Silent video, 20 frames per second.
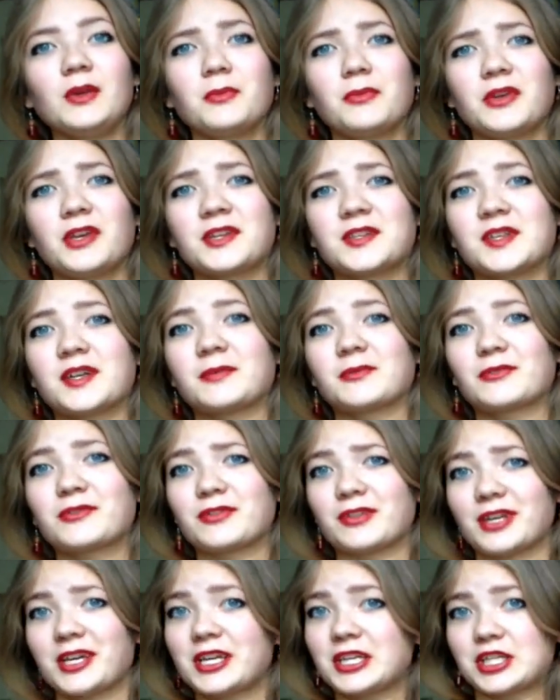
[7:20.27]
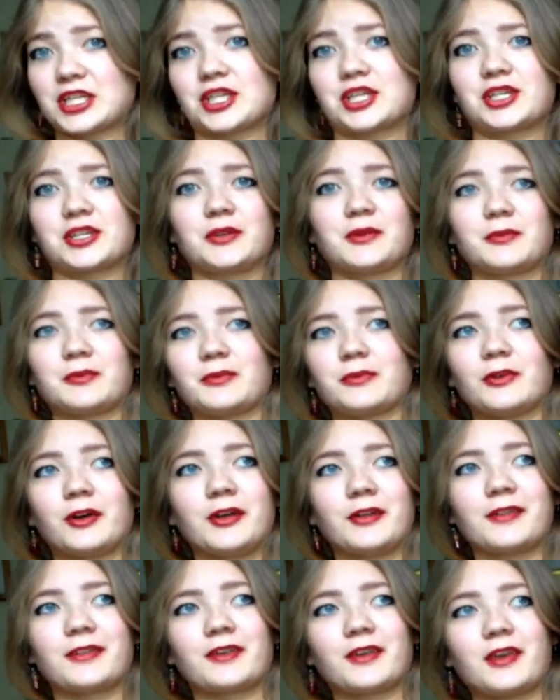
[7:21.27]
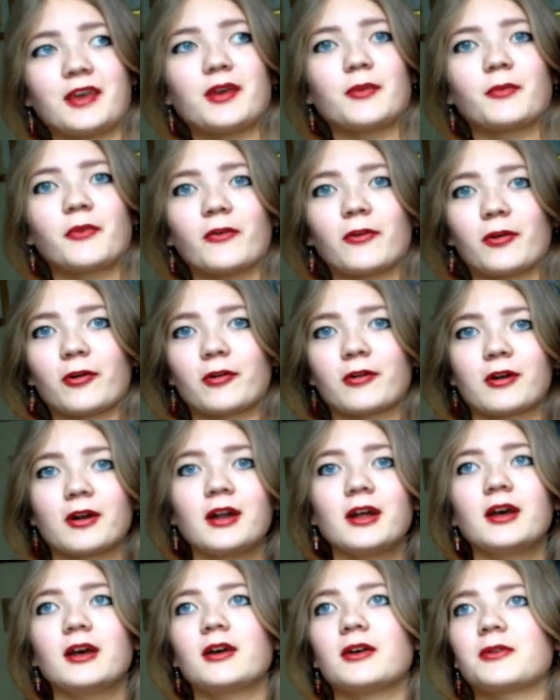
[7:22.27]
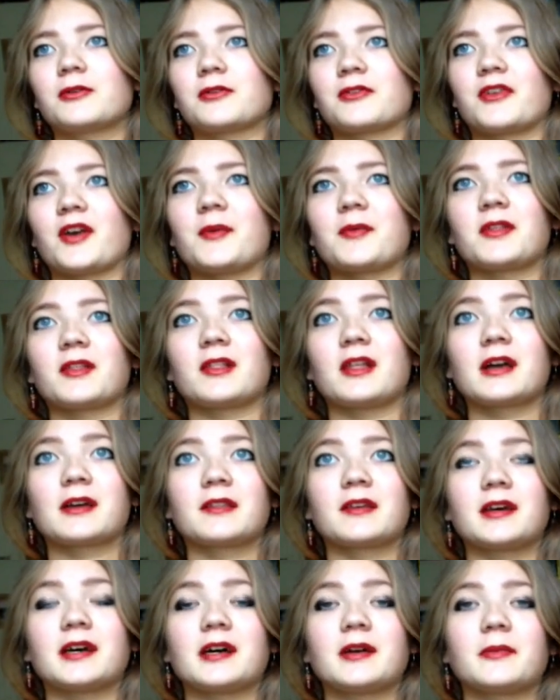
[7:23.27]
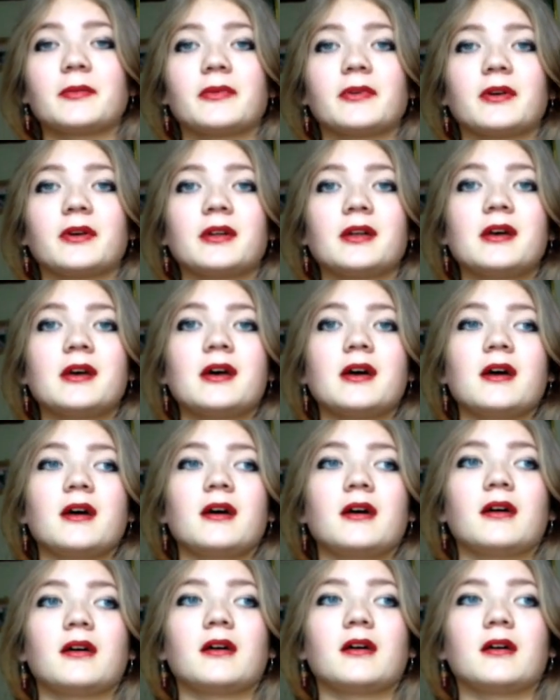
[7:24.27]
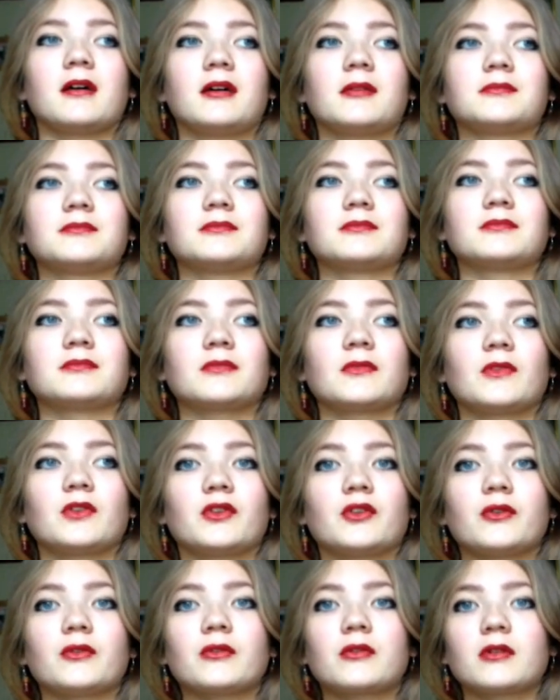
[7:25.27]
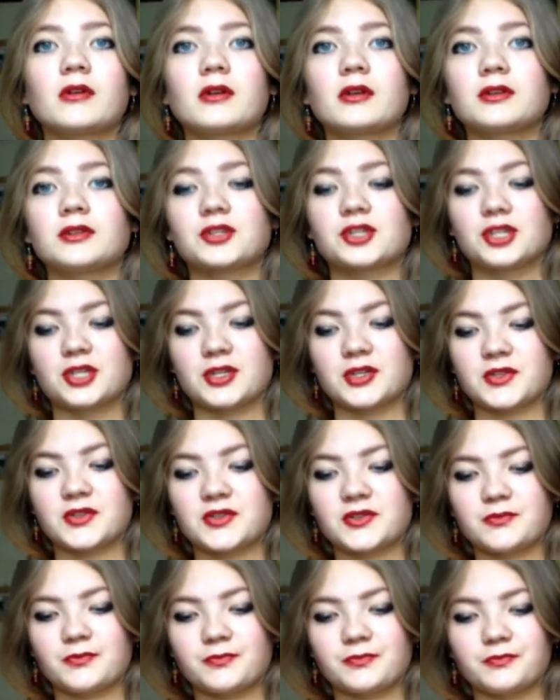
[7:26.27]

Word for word: make some relationship with him or her or something like that but um, you're just